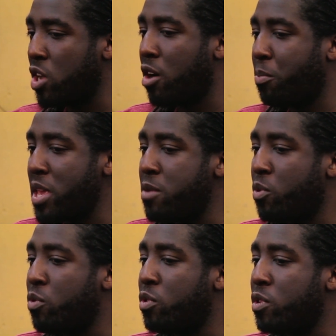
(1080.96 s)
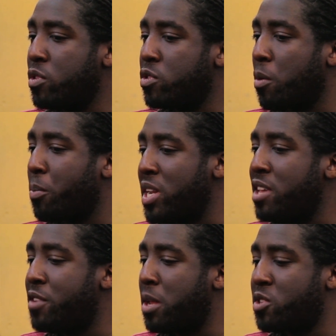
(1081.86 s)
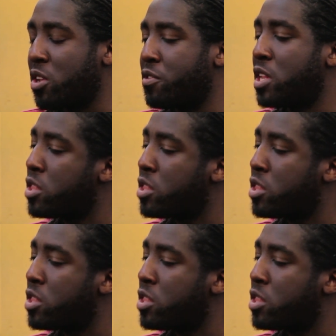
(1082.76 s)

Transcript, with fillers: young people to believe in themselves?